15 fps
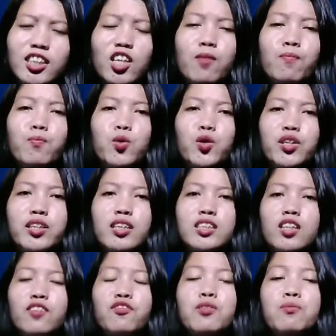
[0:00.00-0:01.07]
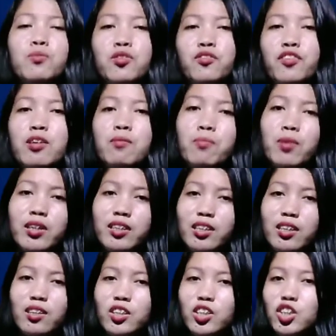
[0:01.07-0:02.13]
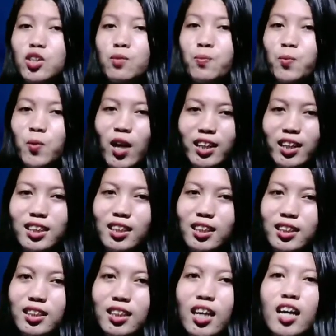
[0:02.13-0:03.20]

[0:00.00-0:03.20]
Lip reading: the importance of removing barriers to practice,